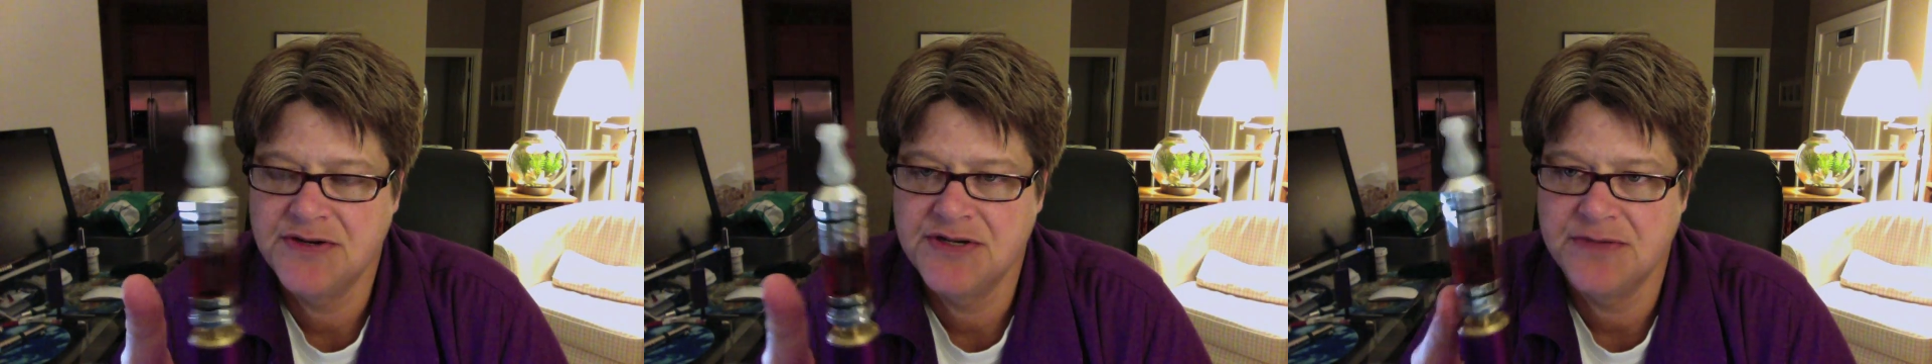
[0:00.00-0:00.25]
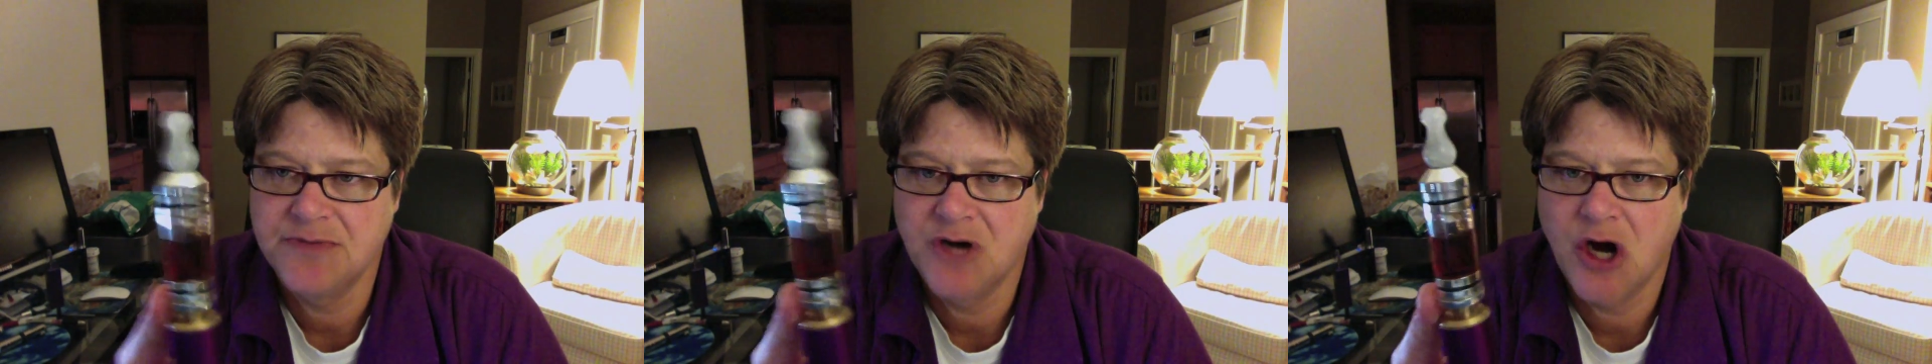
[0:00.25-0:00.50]

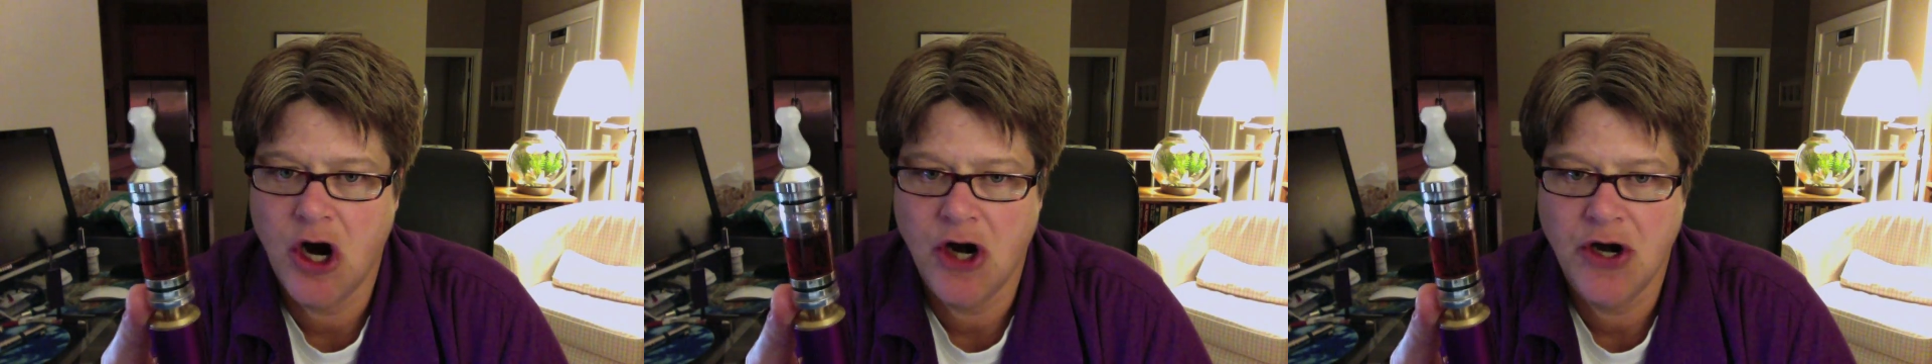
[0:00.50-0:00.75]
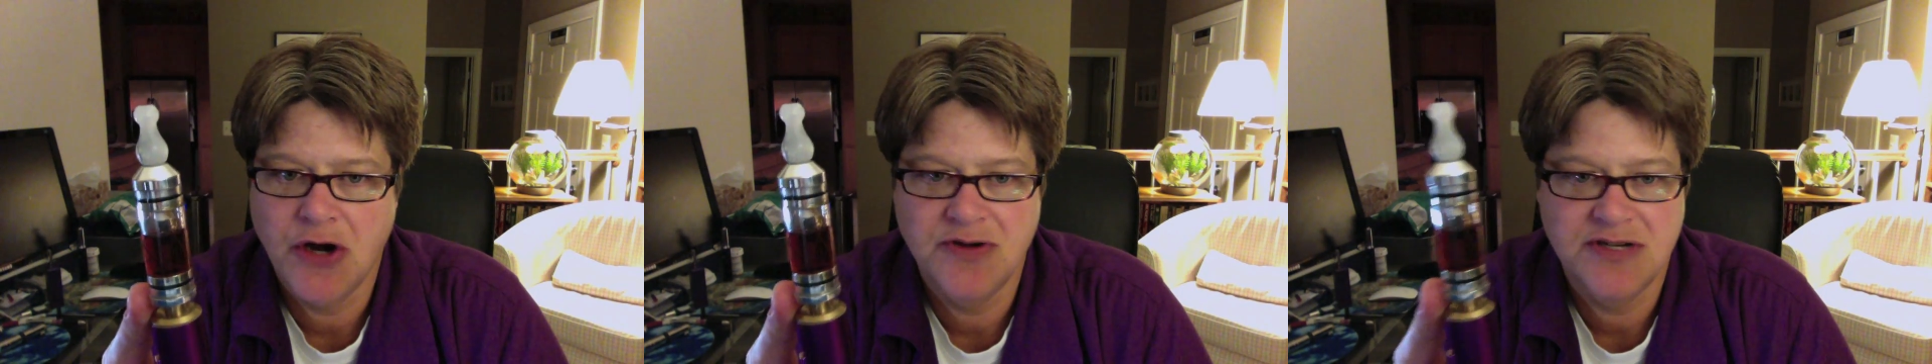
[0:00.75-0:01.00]
some
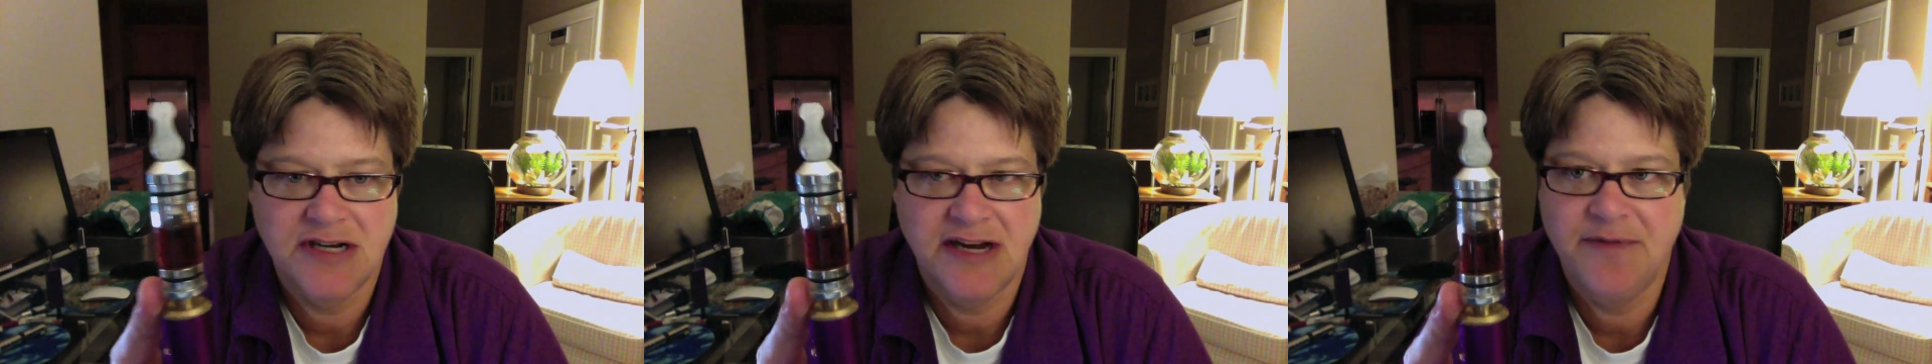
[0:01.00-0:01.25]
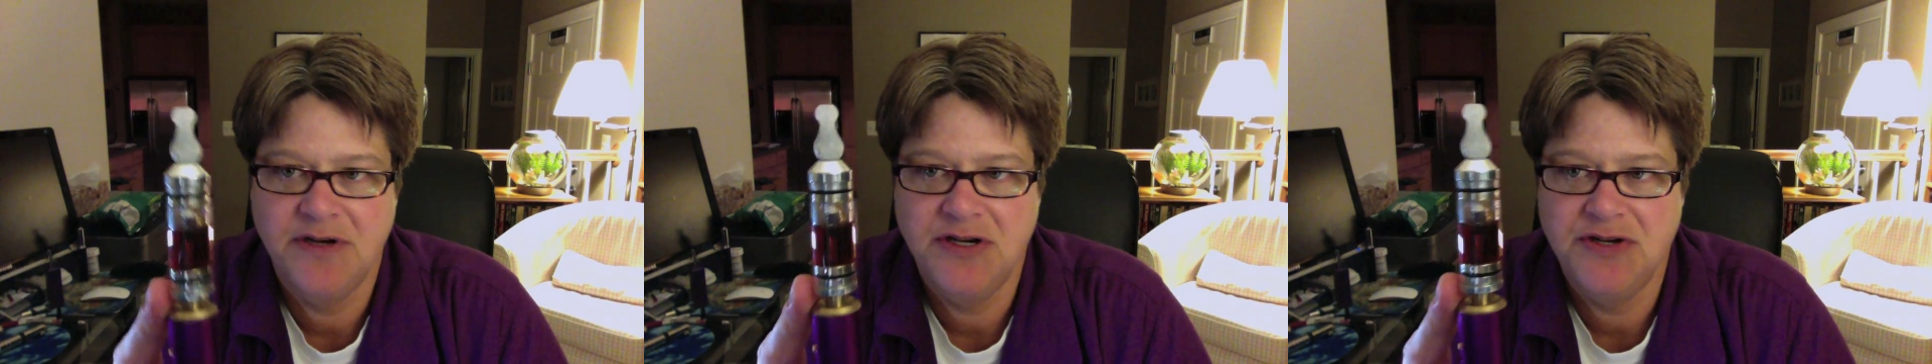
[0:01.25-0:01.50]
Cardos, and
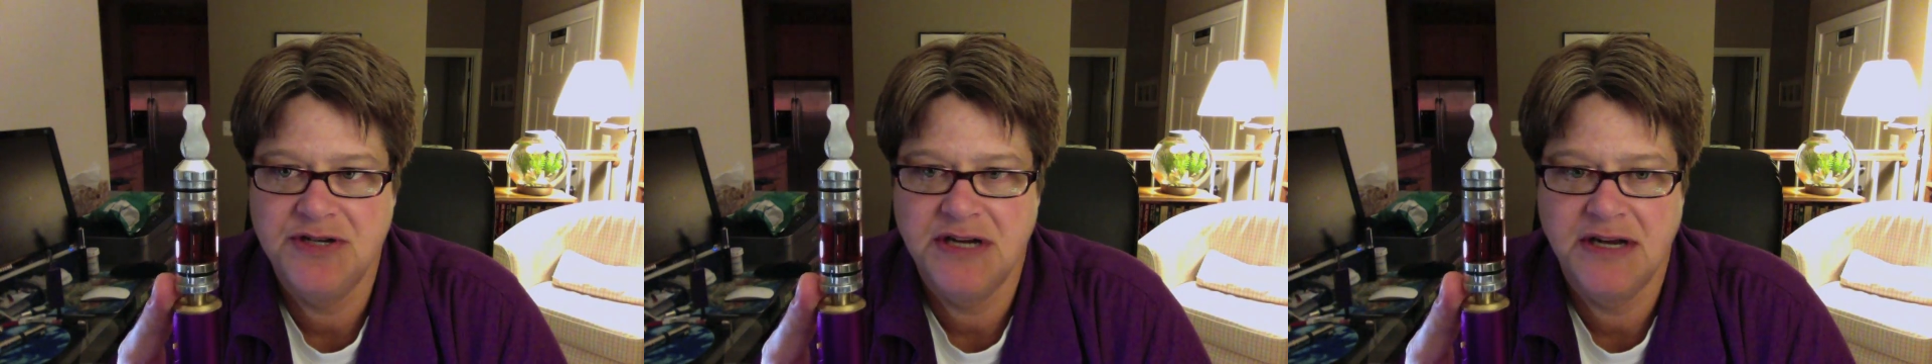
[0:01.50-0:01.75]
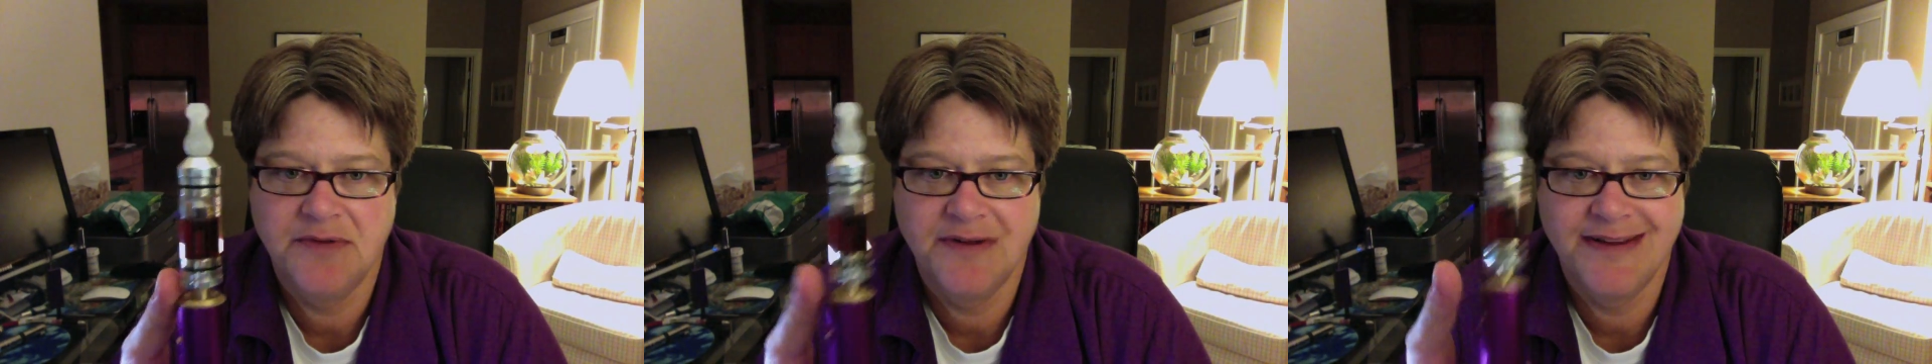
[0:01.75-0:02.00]
I've been using
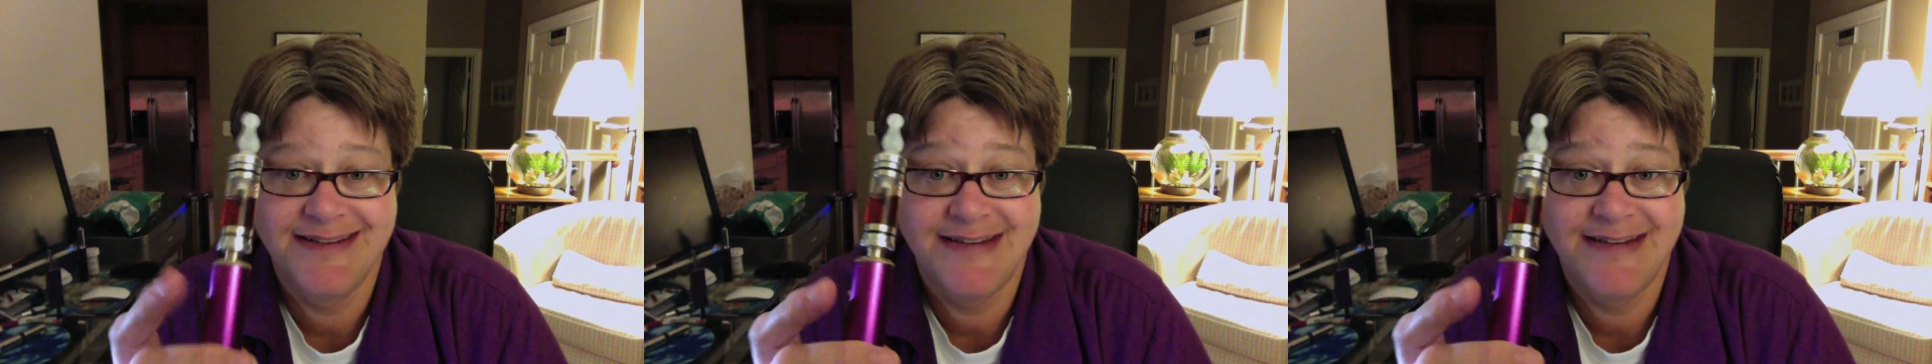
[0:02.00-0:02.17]
it with